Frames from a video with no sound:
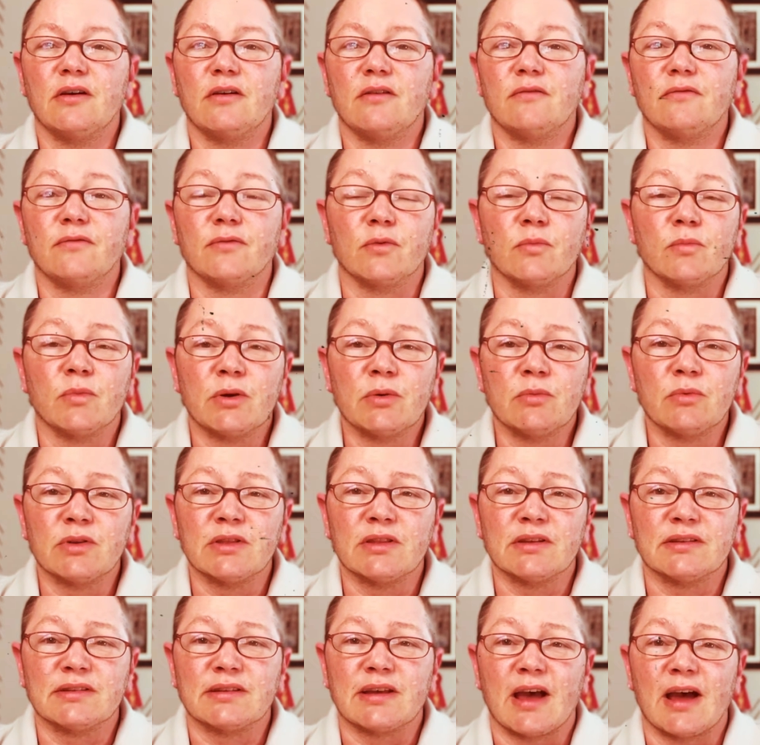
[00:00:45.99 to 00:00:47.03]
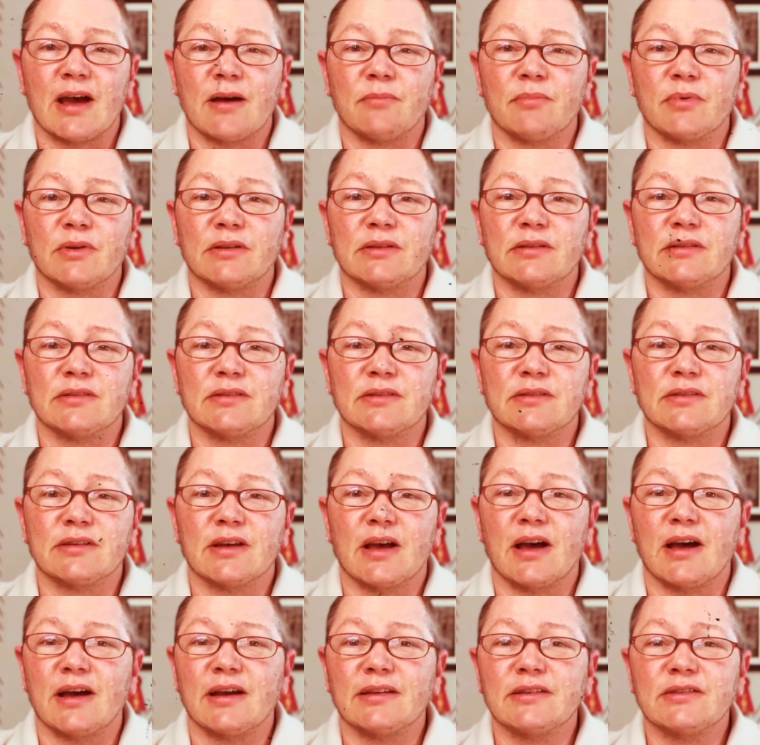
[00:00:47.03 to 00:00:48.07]
For me, when this happens,
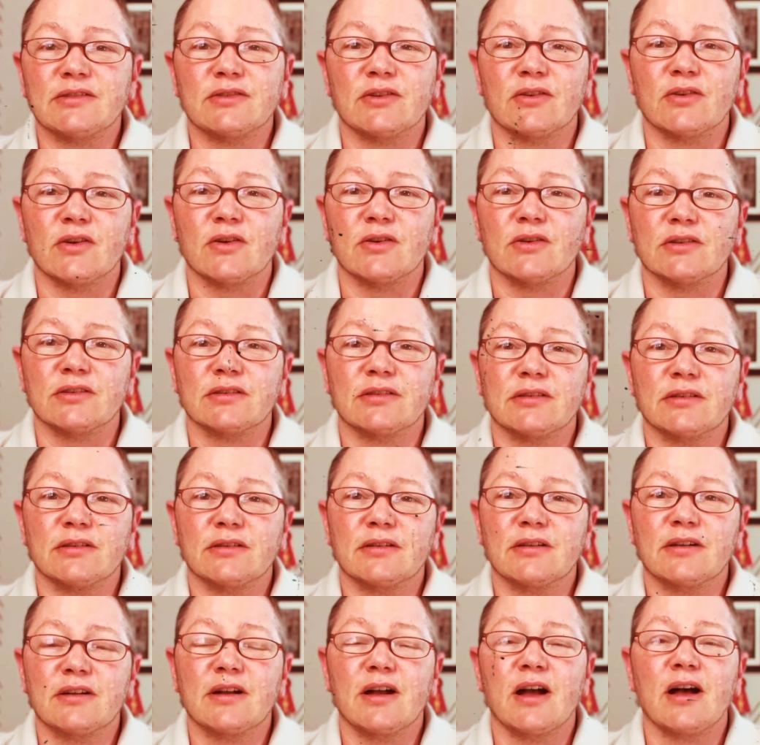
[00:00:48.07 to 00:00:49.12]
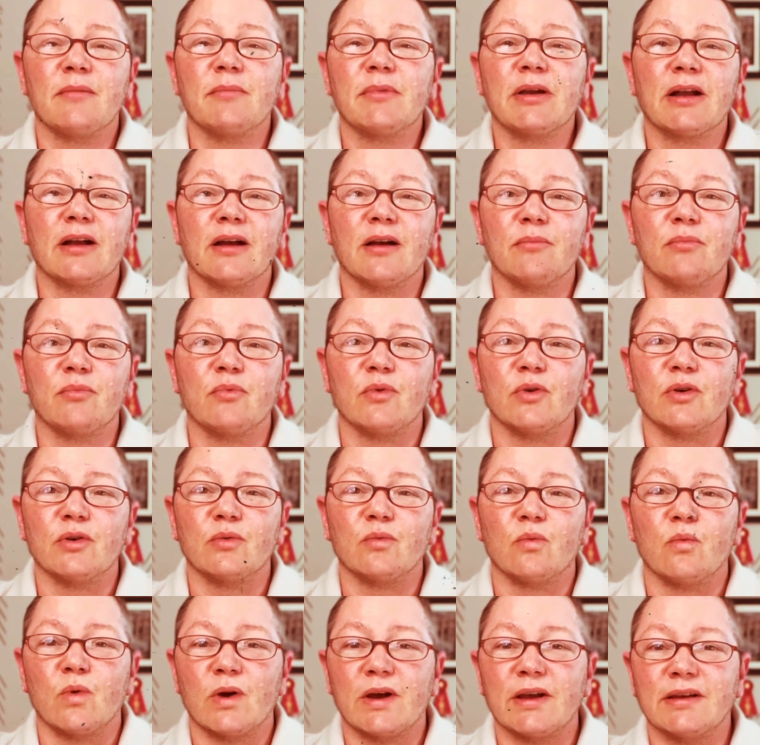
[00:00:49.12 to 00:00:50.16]
I start coming up with
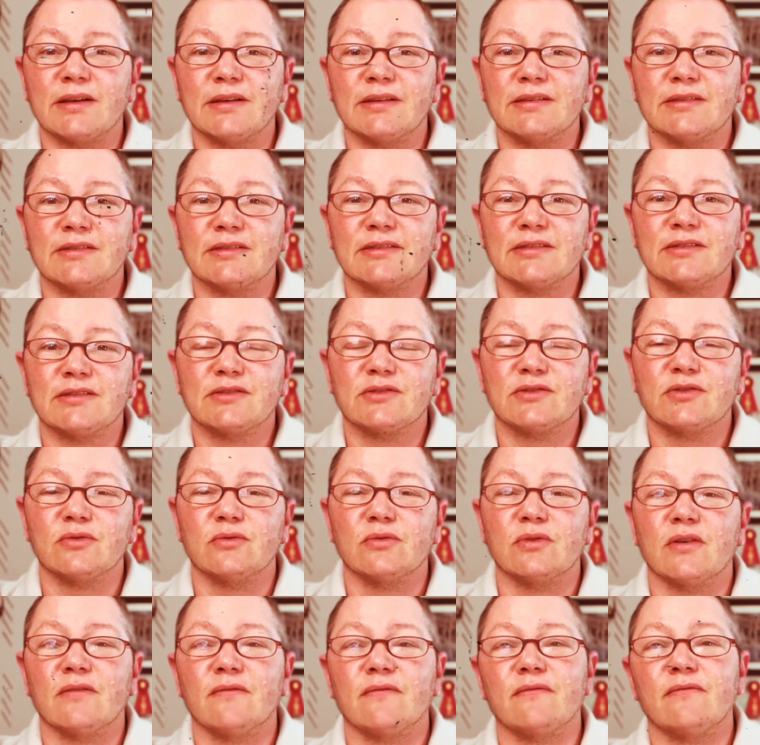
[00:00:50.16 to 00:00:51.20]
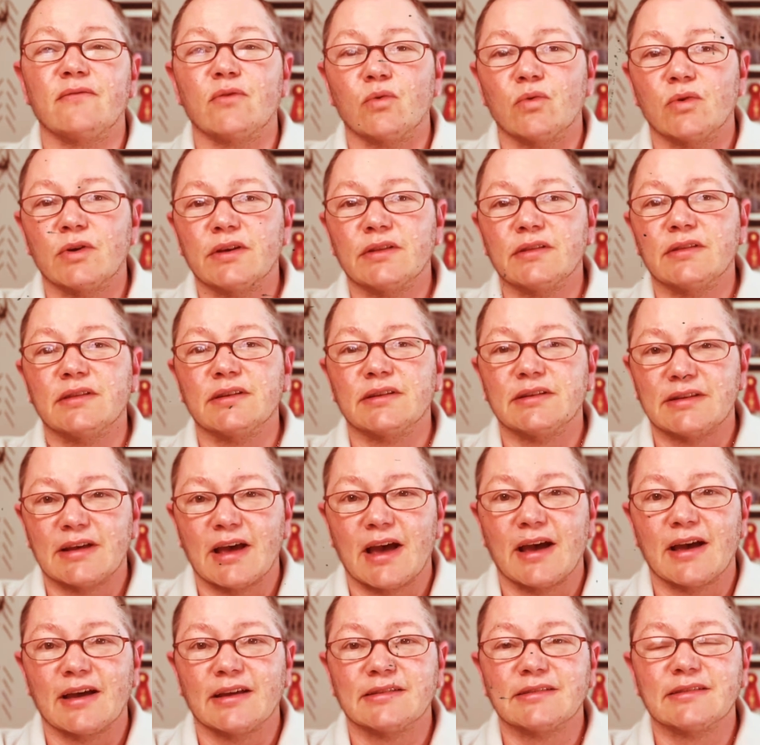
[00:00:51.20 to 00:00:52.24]
ways to avoid the
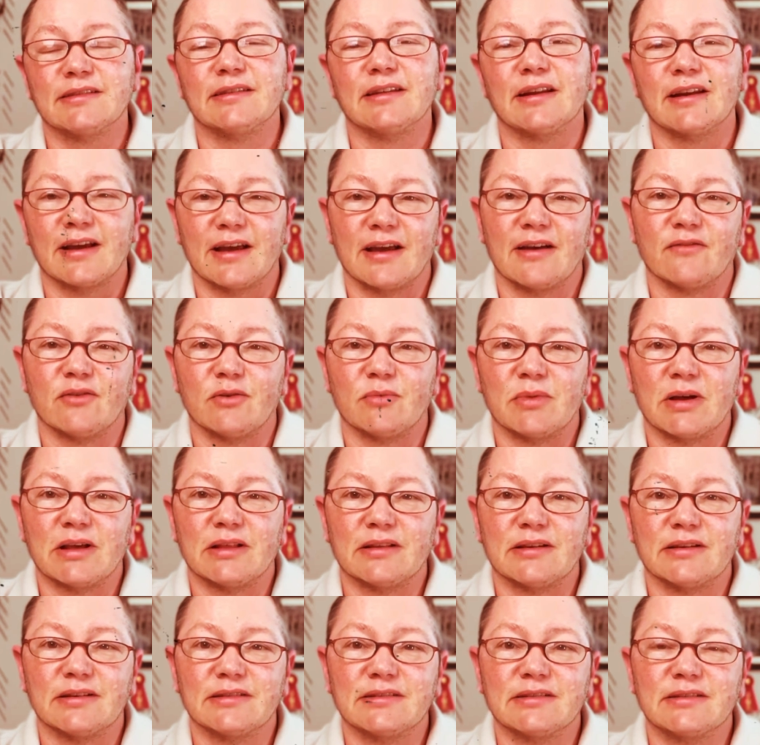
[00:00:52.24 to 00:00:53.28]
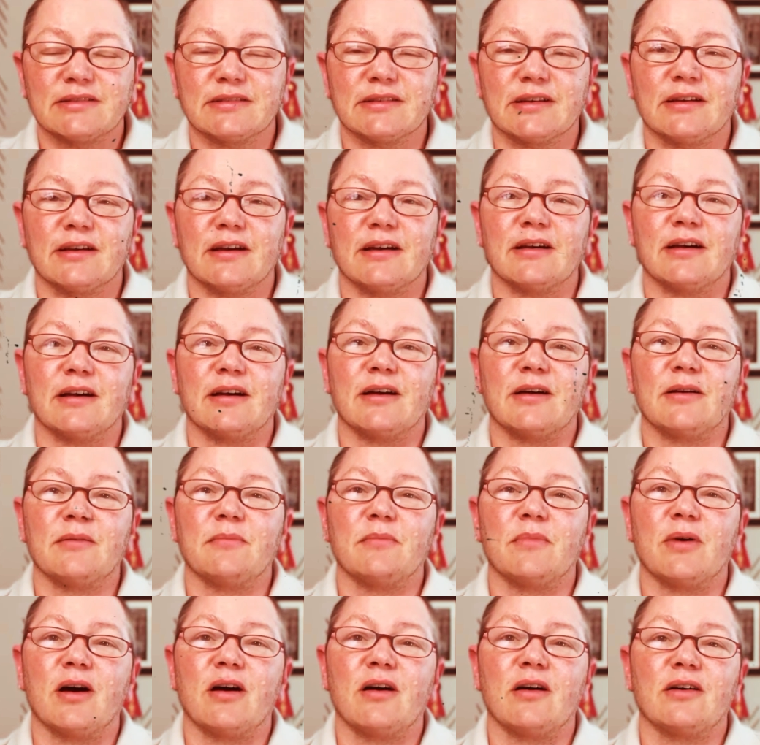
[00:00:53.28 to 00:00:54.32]
tasks that I have on my list.
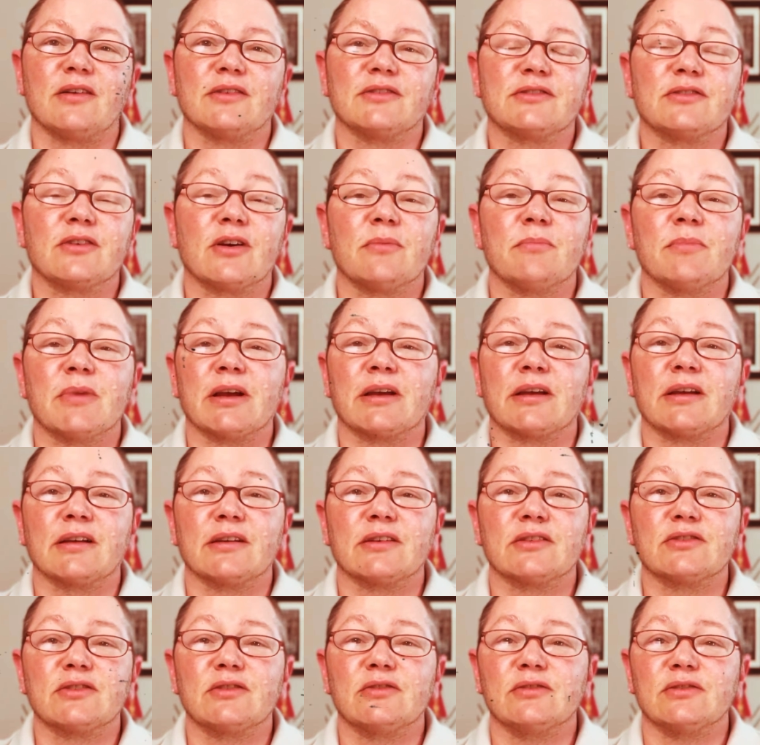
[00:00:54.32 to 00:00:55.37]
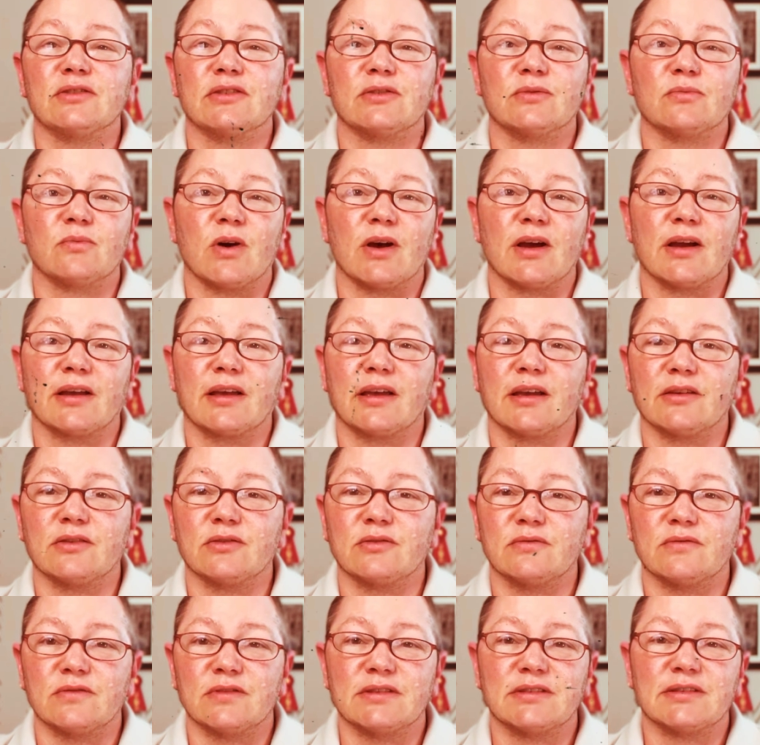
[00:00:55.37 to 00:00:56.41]
I'll start making excuses why I can't
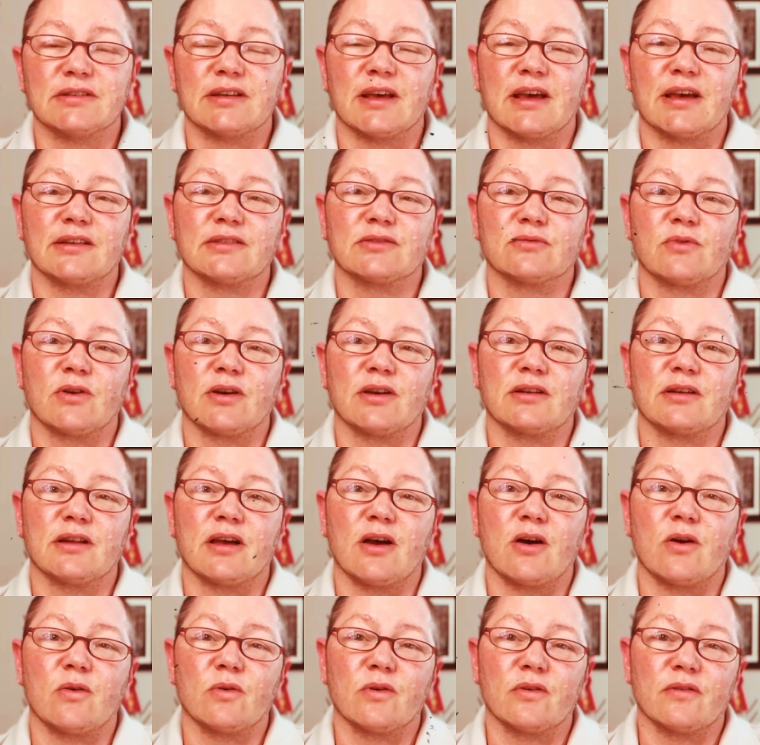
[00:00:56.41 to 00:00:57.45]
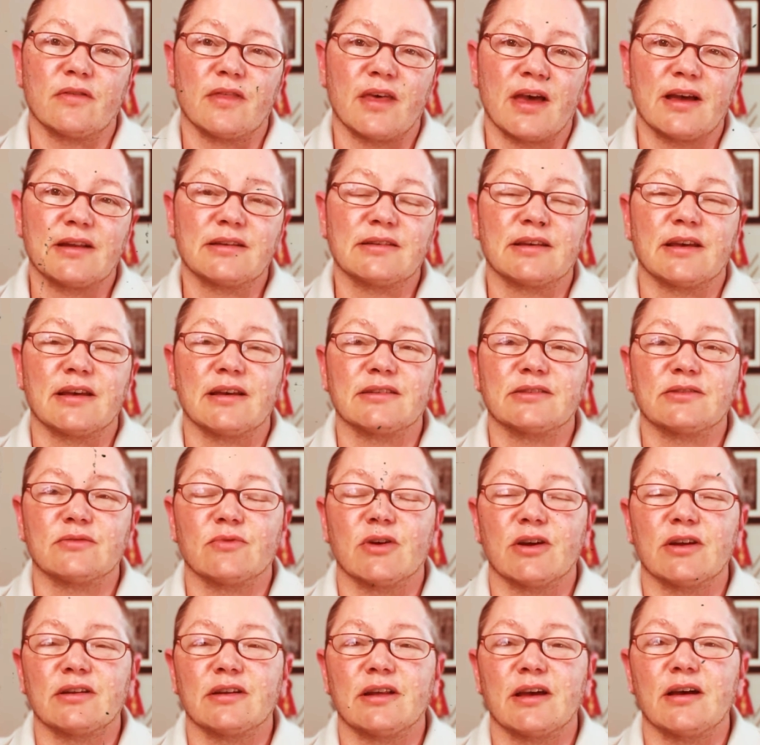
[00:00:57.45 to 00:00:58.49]
do this task right now or that task
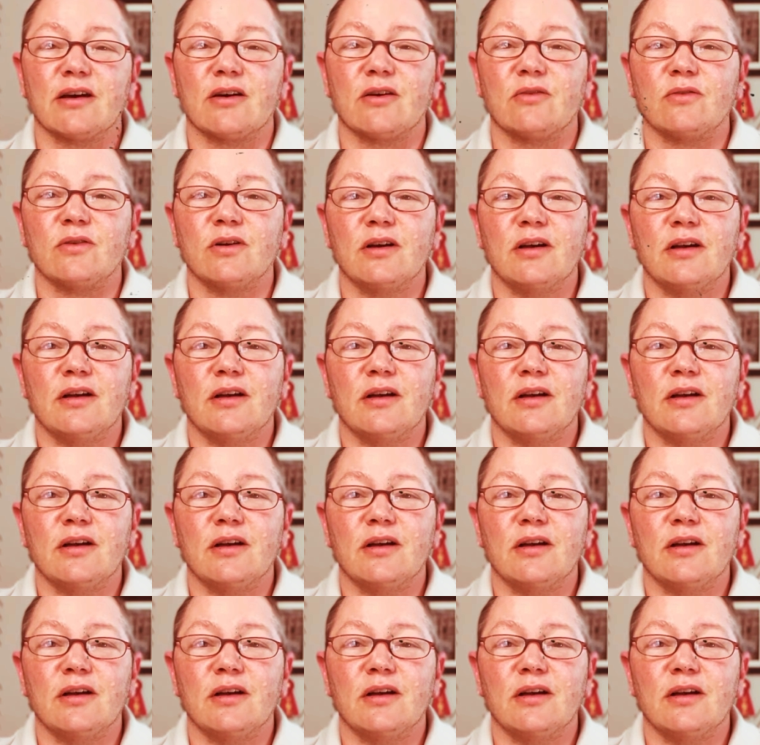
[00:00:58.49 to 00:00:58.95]
right now.